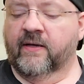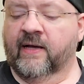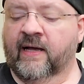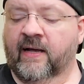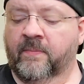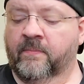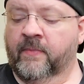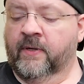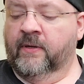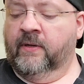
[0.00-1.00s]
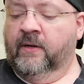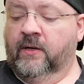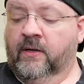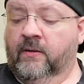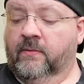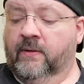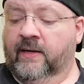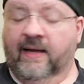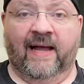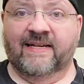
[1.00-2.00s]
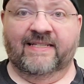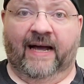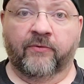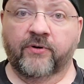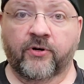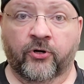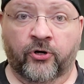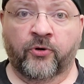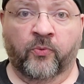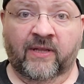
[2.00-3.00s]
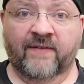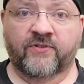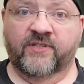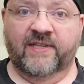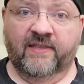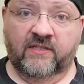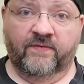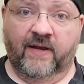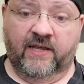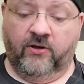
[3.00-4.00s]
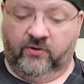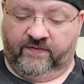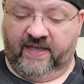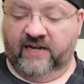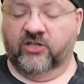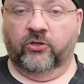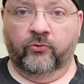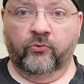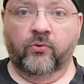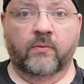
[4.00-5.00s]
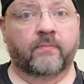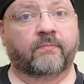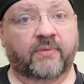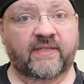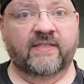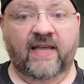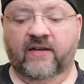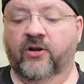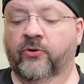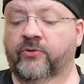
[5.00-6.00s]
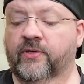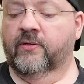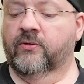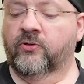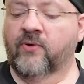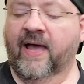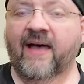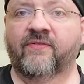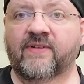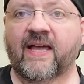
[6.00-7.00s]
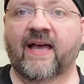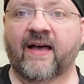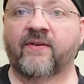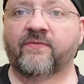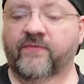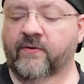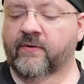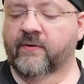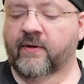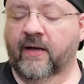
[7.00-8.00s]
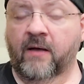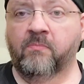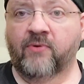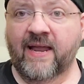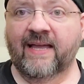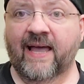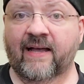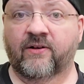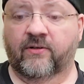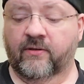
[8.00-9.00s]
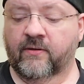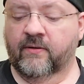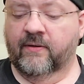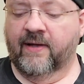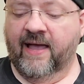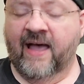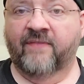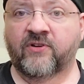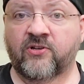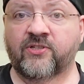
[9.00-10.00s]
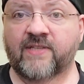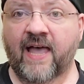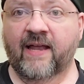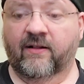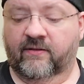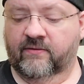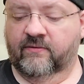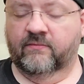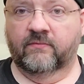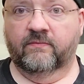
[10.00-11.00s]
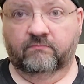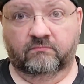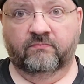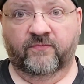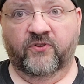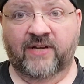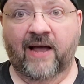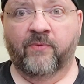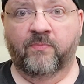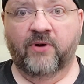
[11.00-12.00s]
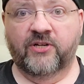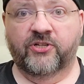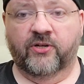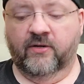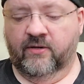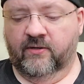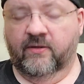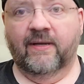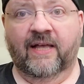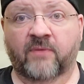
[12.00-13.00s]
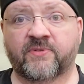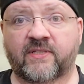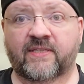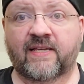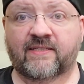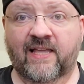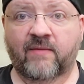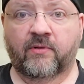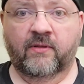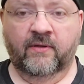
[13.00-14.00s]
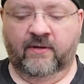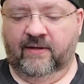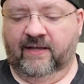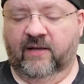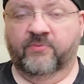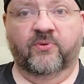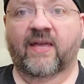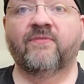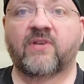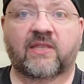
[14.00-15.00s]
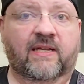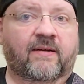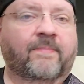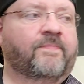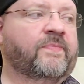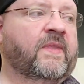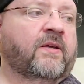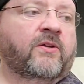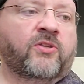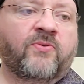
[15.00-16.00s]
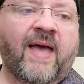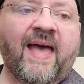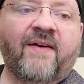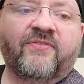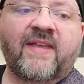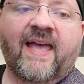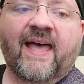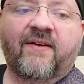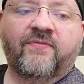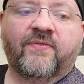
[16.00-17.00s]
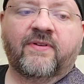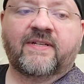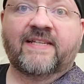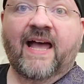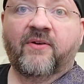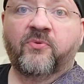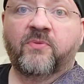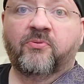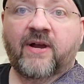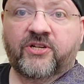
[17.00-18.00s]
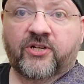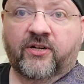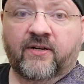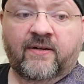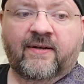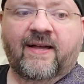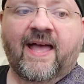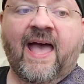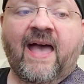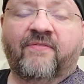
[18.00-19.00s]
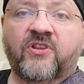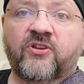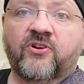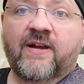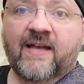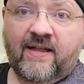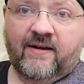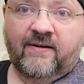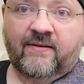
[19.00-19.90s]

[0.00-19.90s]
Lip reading: I doubt Eart will ever see this video. If they do, please take note. You have to have a break angle after your saddle. for downward pressure. Helps it stay stable, helps with everything. You have to have downward pressure after your nut.